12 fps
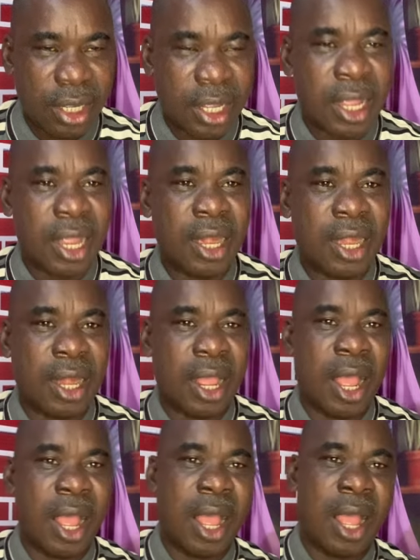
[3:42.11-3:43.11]
in
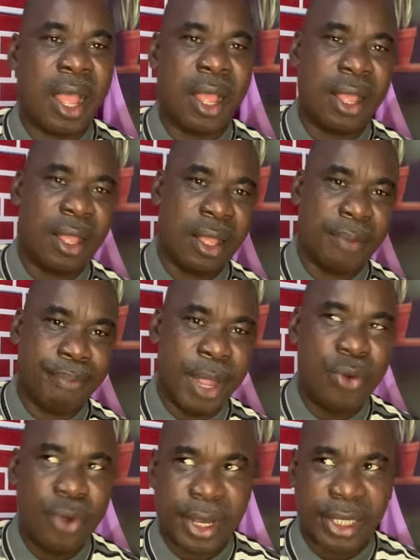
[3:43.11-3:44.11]

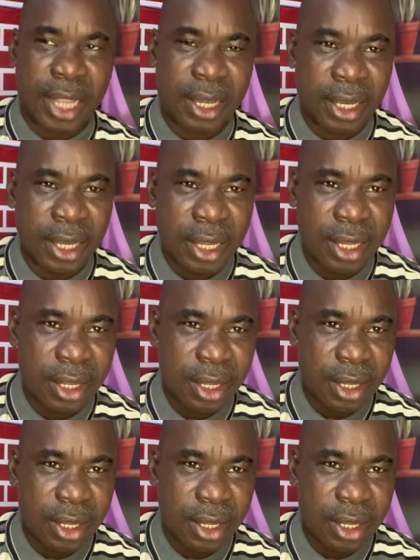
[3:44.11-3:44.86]
Benue recently,